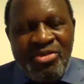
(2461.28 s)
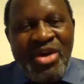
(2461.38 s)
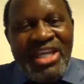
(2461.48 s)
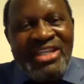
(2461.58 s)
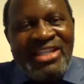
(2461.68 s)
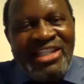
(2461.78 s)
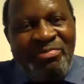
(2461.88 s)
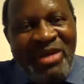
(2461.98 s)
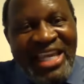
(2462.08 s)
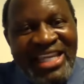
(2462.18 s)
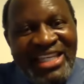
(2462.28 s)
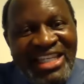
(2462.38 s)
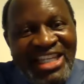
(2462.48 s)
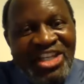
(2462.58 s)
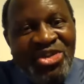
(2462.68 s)
Where is it
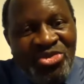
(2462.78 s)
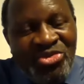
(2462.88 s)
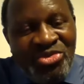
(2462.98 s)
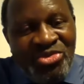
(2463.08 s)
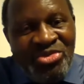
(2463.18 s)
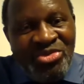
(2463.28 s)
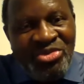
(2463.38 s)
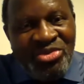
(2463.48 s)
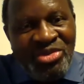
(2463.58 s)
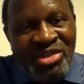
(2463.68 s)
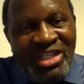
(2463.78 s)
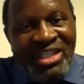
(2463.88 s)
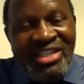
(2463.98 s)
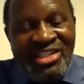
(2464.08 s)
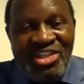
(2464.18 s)
playing in you?
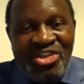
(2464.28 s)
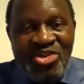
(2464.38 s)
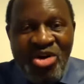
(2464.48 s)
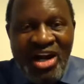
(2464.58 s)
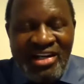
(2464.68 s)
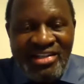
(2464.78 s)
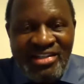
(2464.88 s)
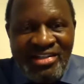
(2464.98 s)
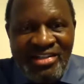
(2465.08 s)
It is in your heart.